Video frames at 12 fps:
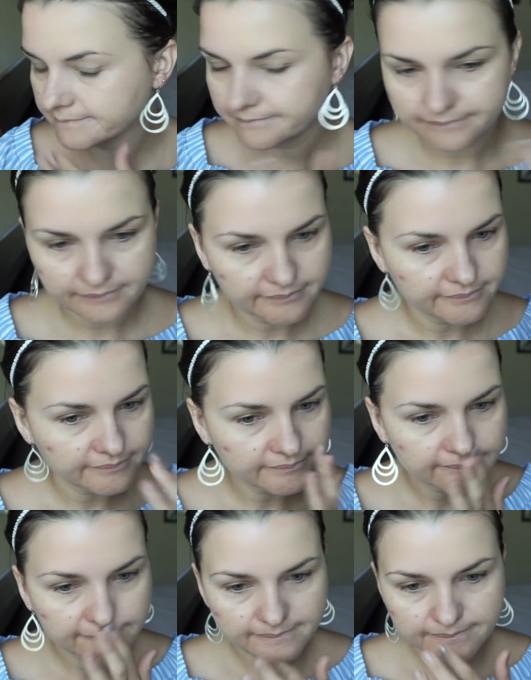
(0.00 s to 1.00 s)

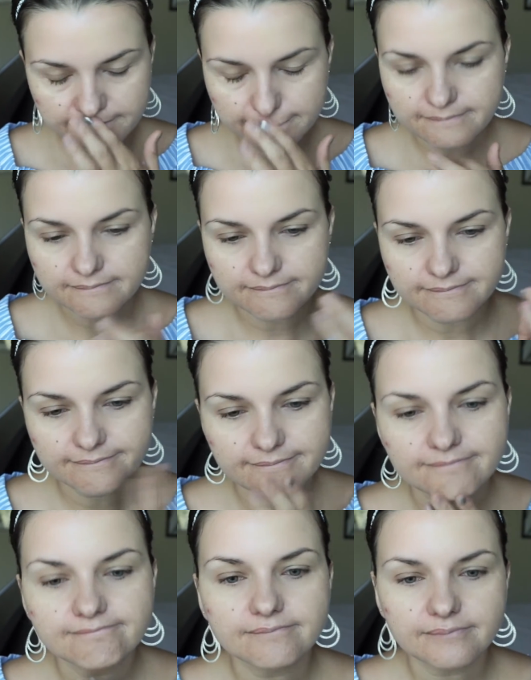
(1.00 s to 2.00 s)

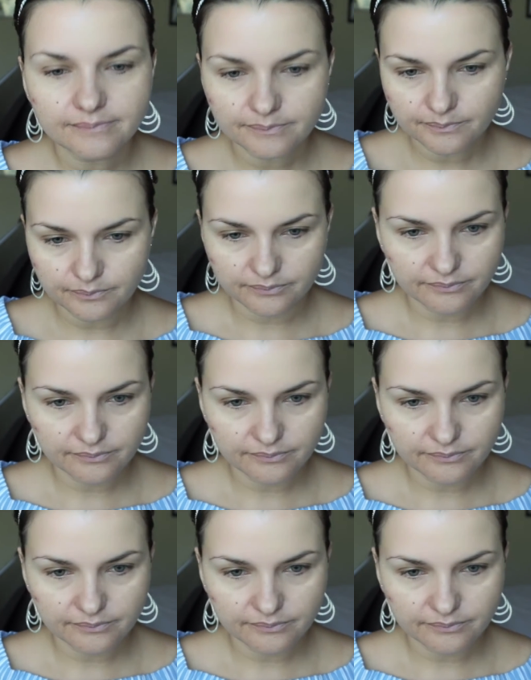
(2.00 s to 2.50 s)
Nobody speaks.